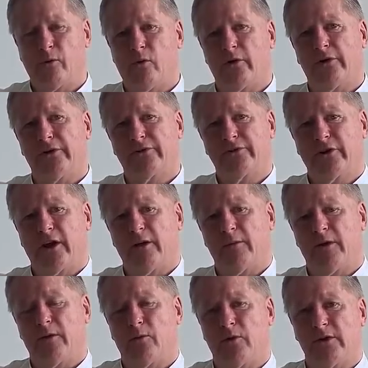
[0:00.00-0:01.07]
One is
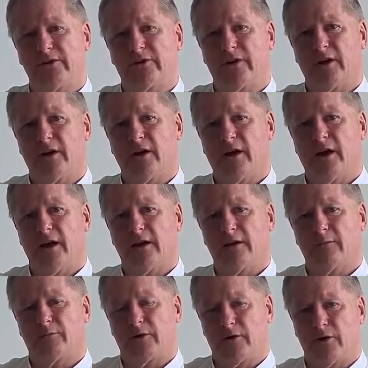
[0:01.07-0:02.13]
Jamie Winter
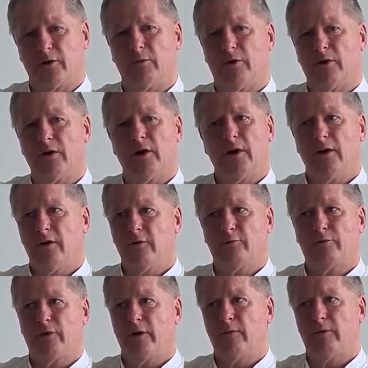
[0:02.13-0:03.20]
and procurement, who pretty